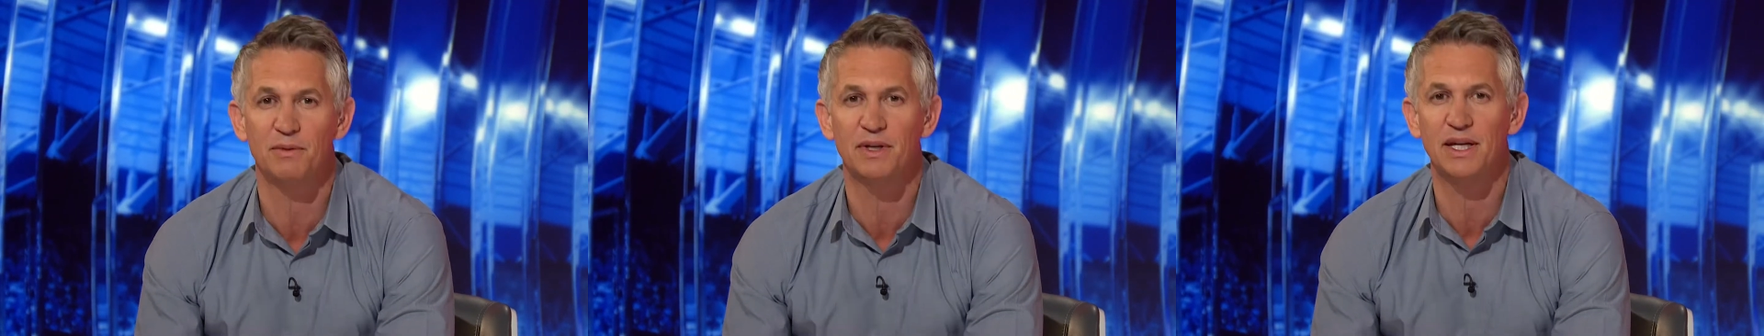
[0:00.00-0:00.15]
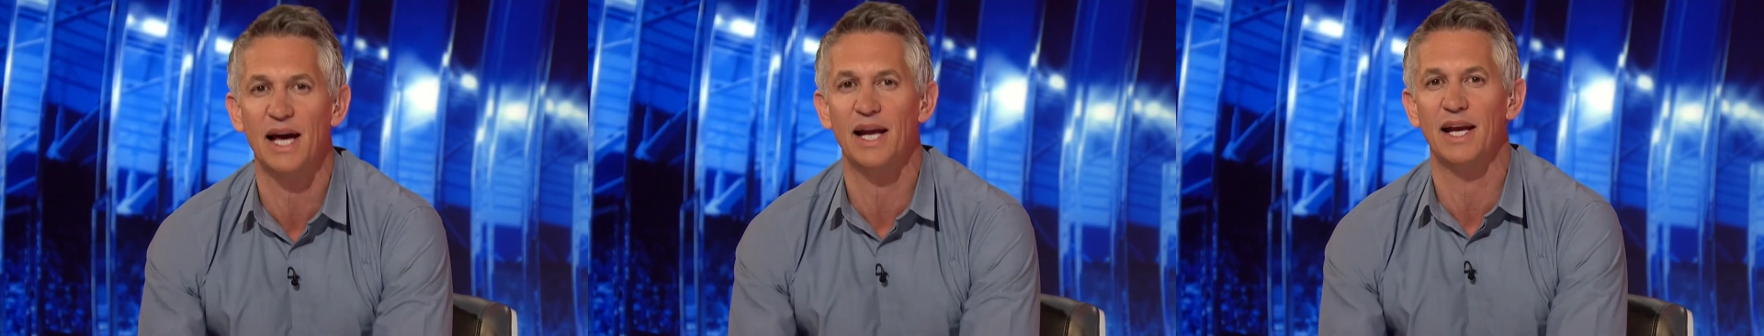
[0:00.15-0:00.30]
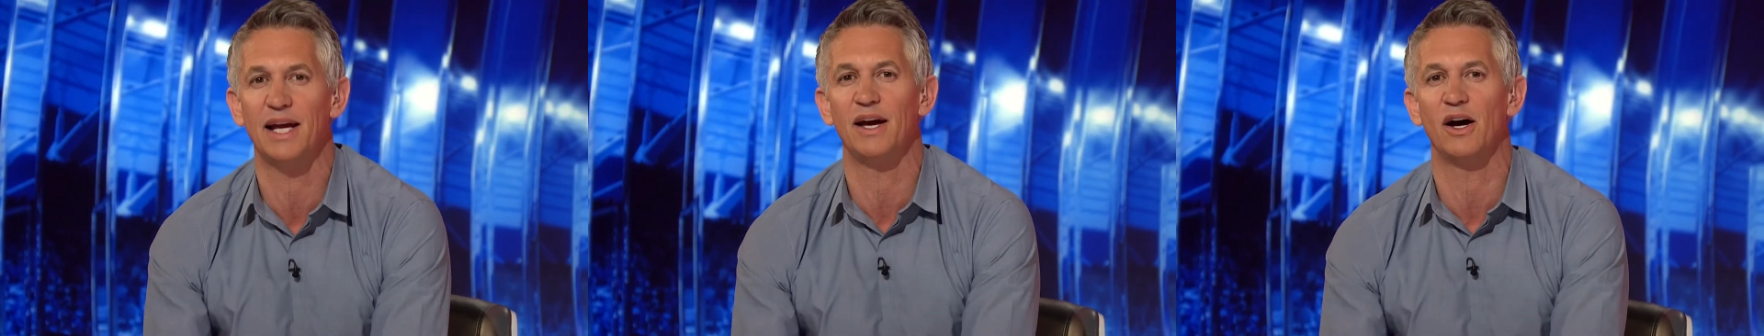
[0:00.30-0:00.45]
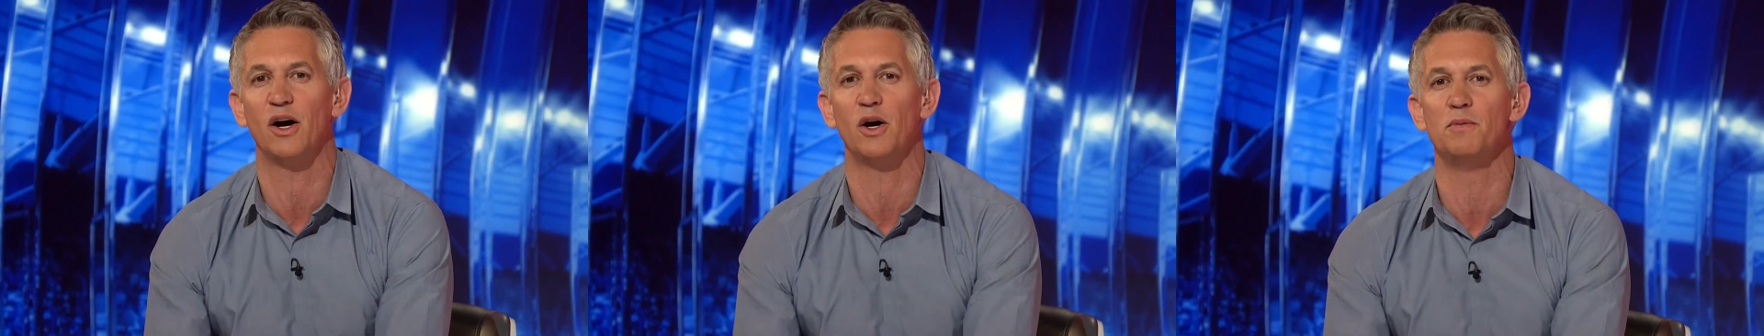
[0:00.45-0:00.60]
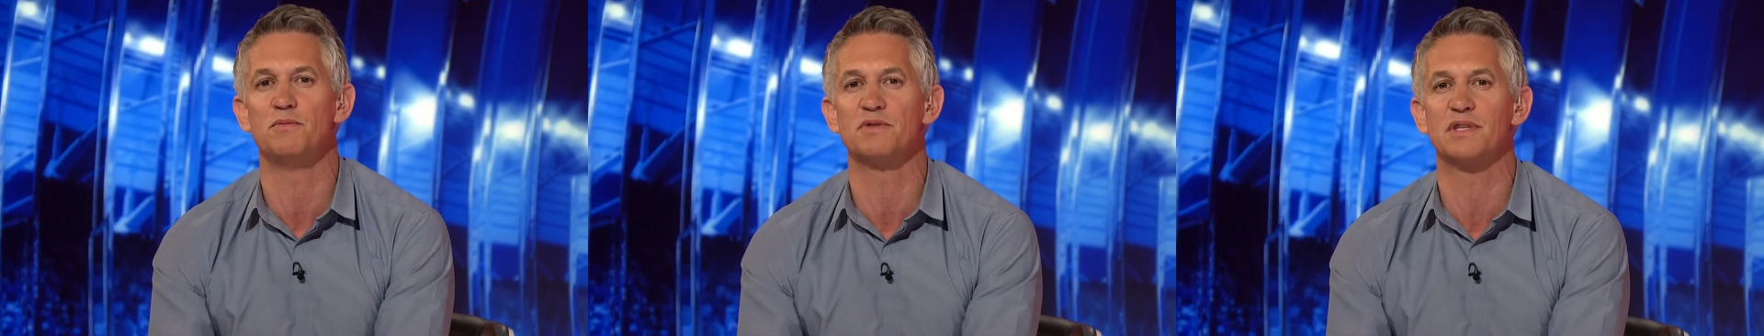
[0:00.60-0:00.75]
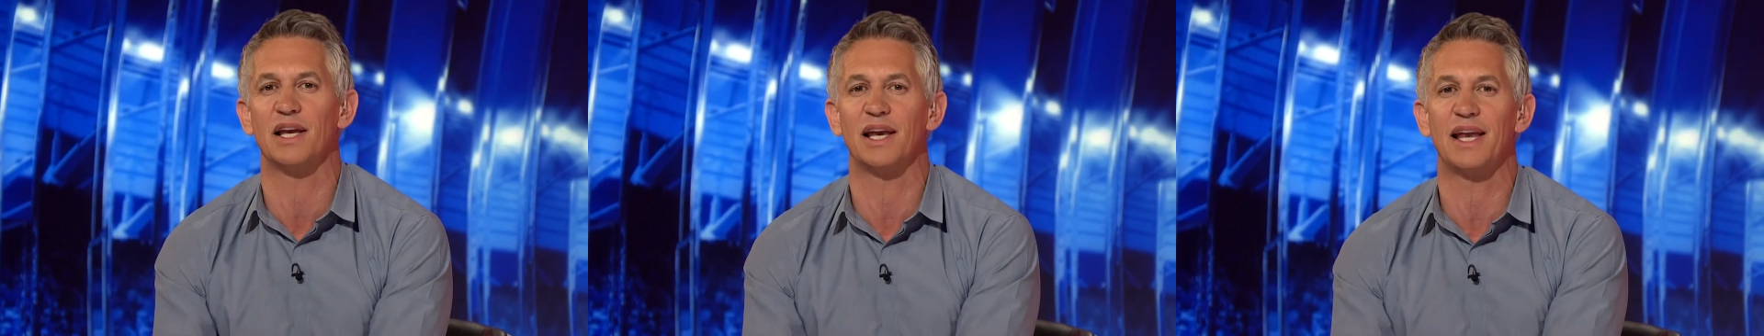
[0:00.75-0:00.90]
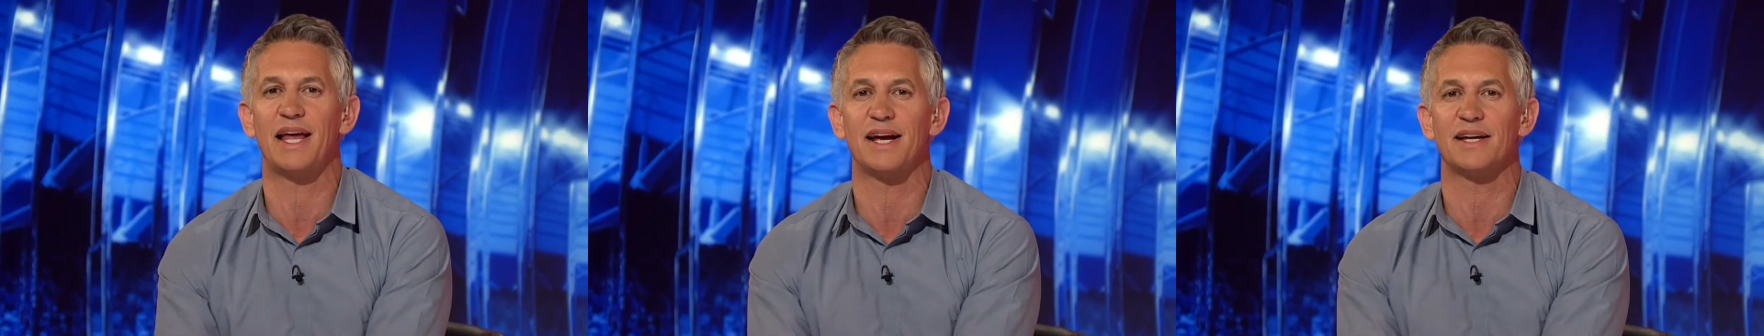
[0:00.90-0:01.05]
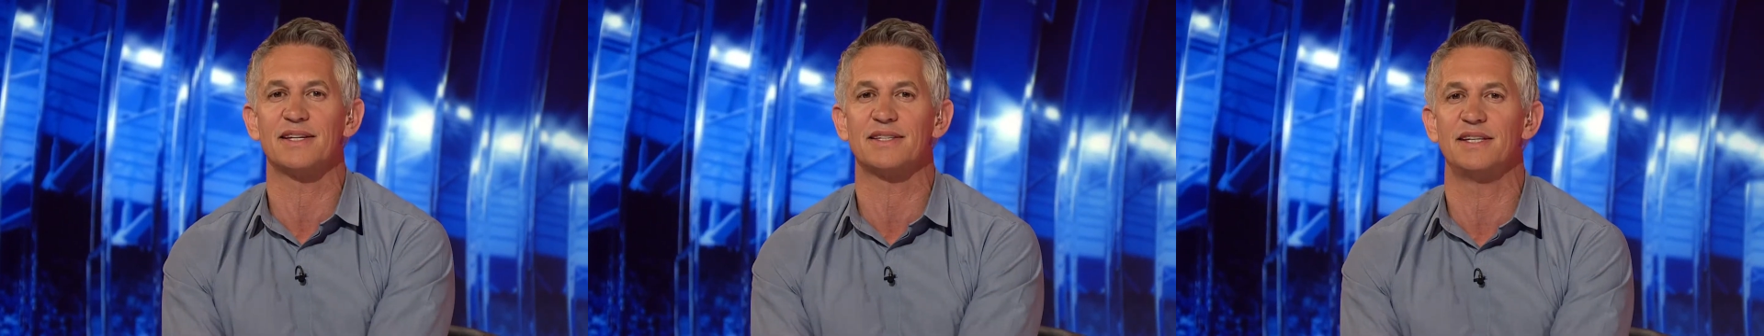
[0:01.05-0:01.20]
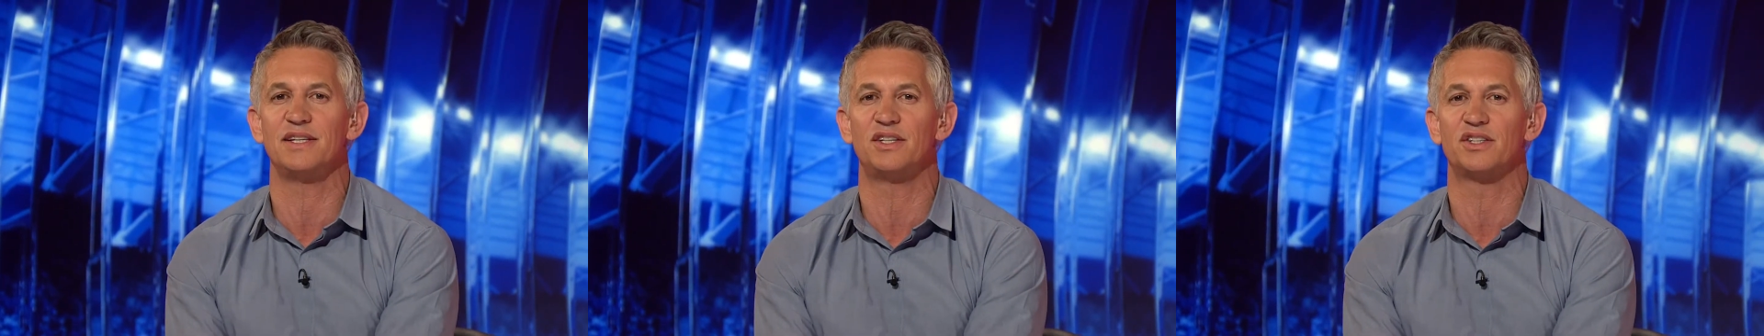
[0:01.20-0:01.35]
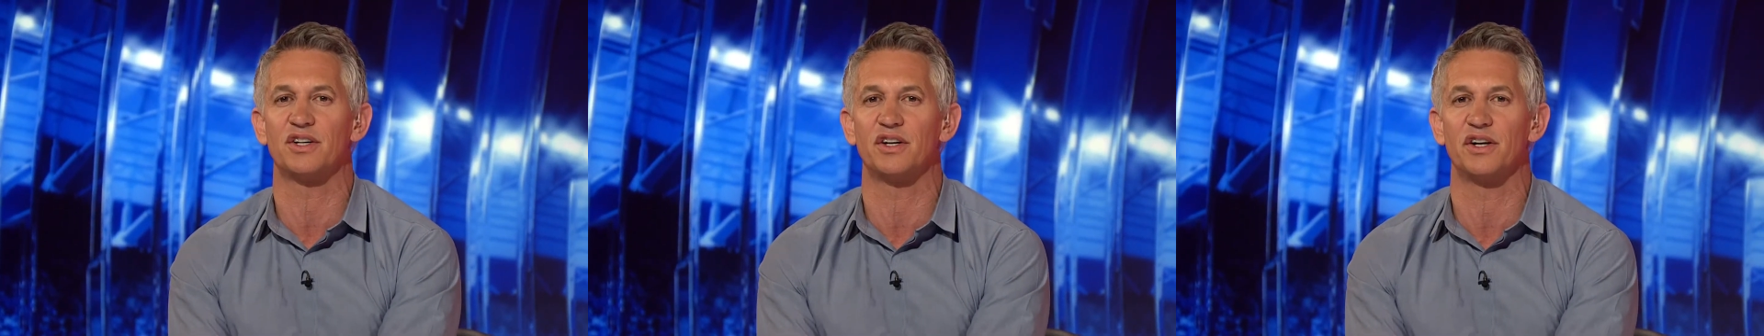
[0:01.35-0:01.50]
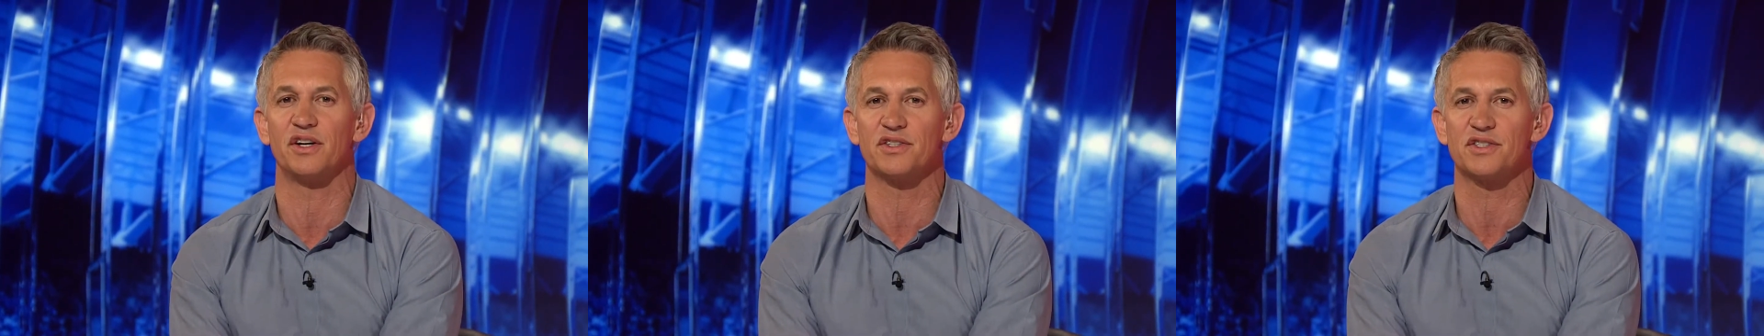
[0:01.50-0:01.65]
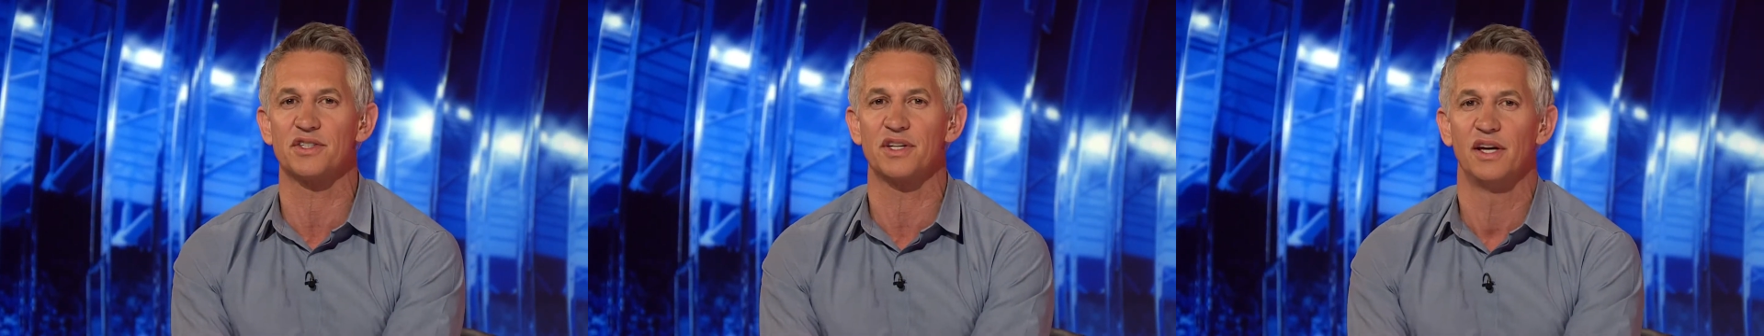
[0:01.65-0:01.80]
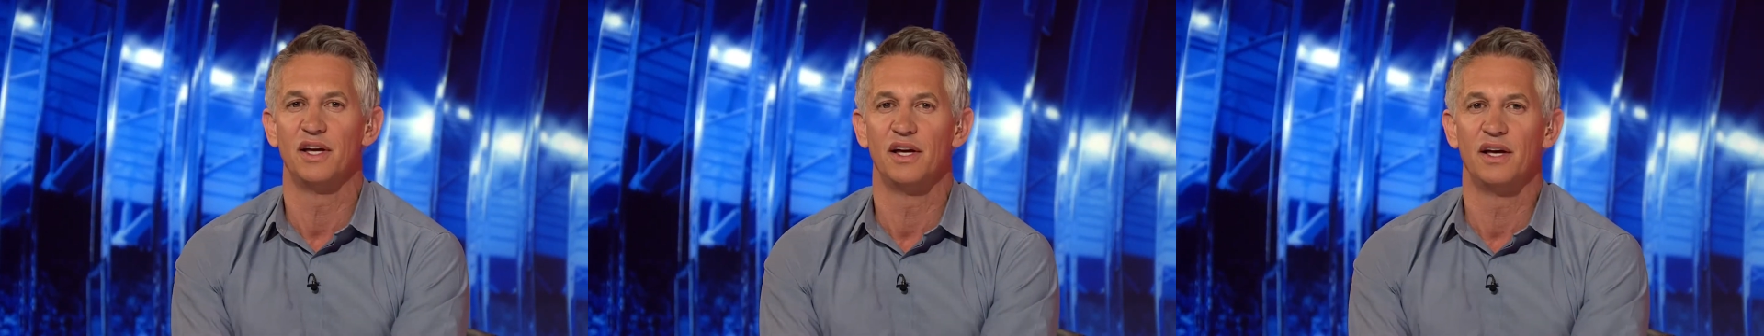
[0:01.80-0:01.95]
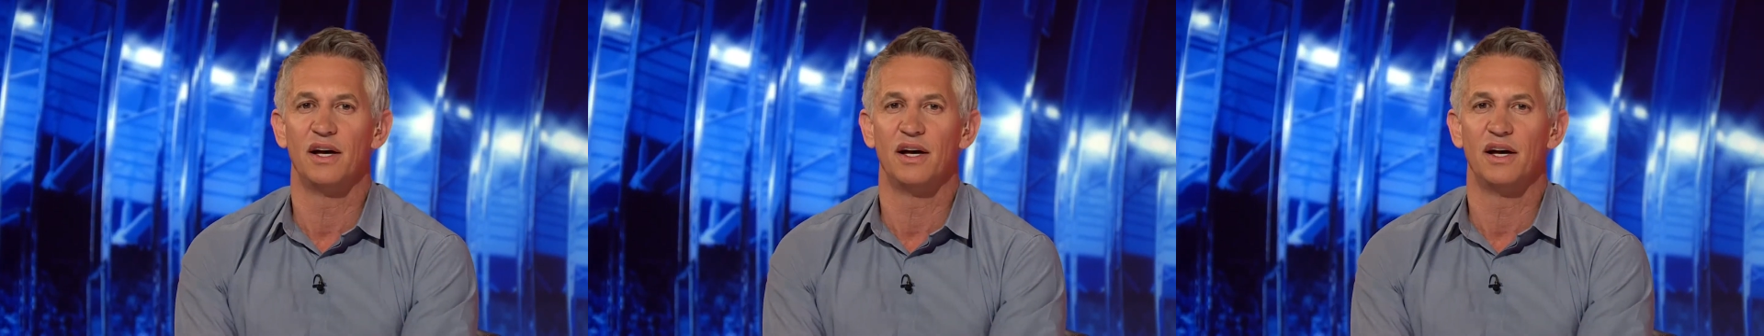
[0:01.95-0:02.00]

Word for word: Kelly Holmes Legacy Trust,